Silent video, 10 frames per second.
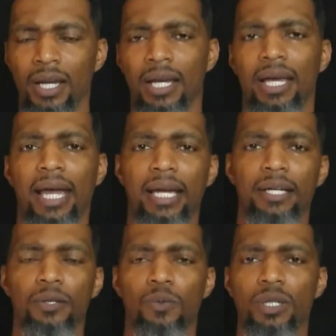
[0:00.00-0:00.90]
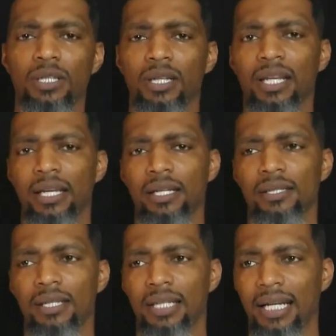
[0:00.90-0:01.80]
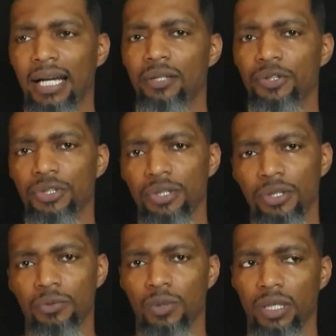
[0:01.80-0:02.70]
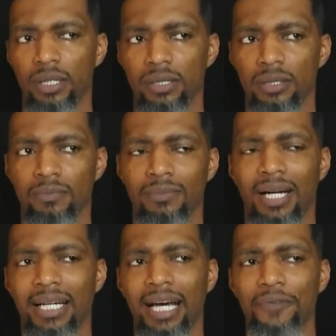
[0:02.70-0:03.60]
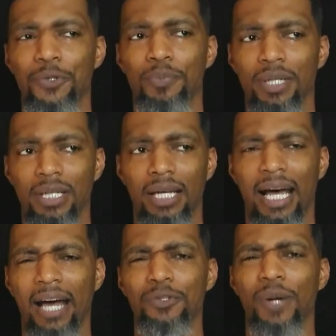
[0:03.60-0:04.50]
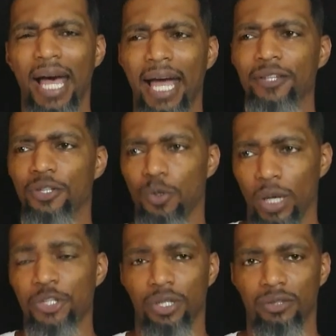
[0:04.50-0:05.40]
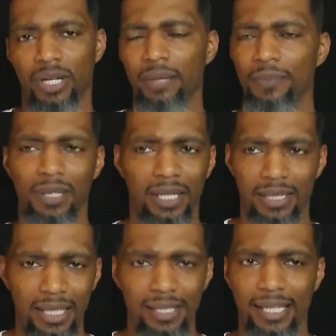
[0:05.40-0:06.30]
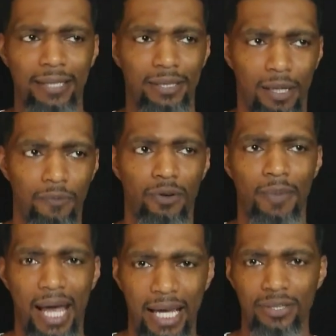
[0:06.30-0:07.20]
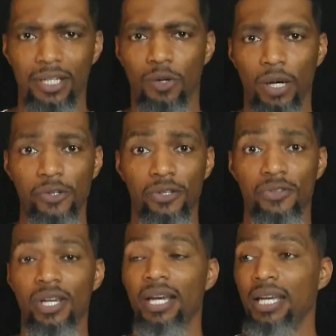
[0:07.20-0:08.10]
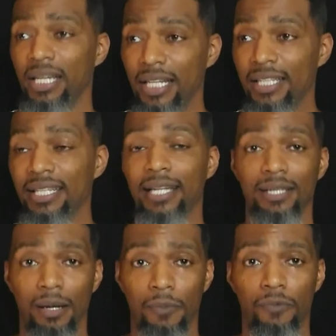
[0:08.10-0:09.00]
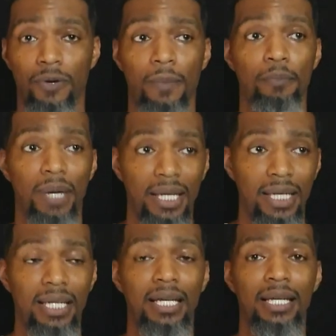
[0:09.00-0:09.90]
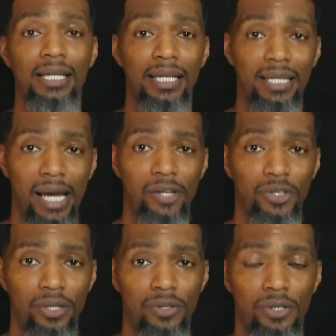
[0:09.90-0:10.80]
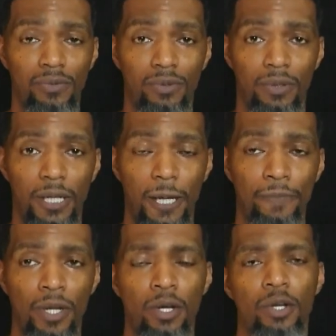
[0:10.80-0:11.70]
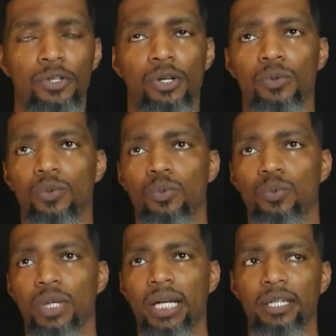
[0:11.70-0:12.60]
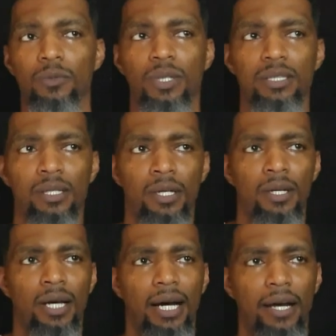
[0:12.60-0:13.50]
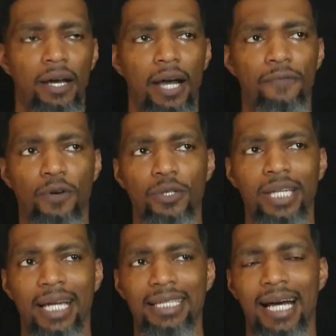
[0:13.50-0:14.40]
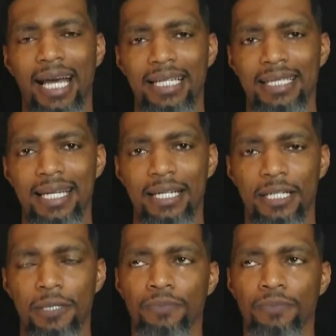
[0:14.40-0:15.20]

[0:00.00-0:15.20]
And one of the things that I understood was I have to ask questions, right? Because insights come from asking questions. Insights come from making connections. Okay. So what I did was I first had the idea